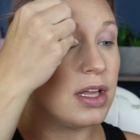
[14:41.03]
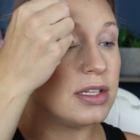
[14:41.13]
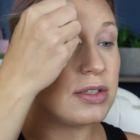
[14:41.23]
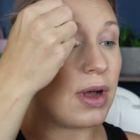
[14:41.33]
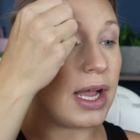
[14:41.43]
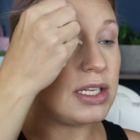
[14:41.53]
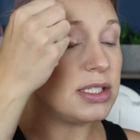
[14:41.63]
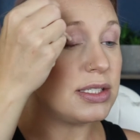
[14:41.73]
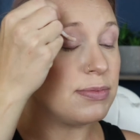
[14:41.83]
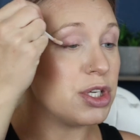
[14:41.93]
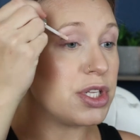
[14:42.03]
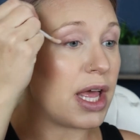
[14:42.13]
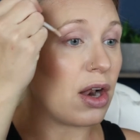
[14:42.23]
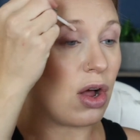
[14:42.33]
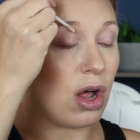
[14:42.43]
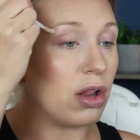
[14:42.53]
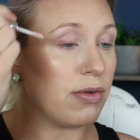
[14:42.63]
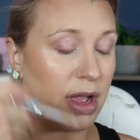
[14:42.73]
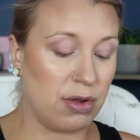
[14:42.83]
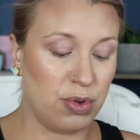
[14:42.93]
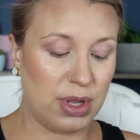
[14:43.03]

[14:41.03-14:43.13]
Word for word: So I just smush that all around.